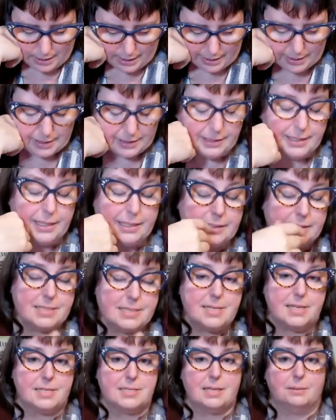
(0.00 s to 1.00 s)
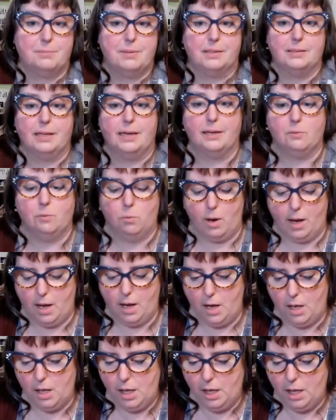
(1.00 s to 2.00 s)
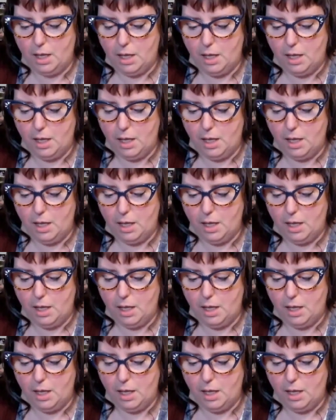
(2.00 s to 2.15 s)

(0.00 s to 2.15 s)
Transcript: And then I say something like, well,